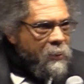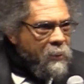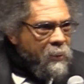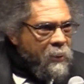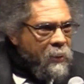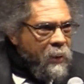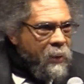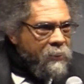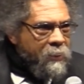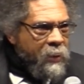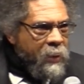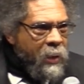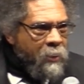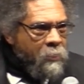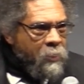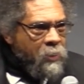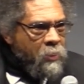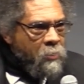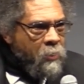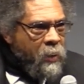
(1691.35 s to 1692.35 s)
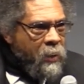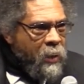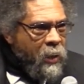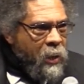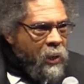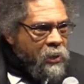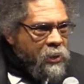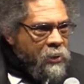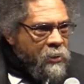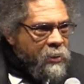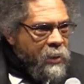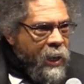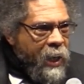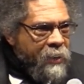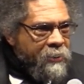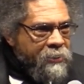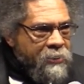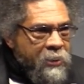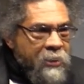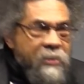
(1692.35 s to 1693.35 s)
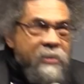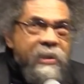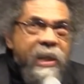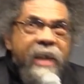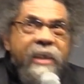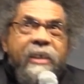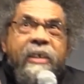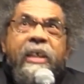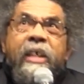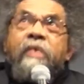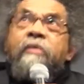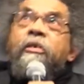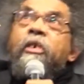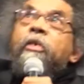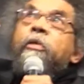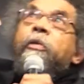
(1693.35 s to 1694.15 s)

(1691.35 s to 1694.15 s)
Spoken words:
I think I went to one of Usher's concerts. That Negro was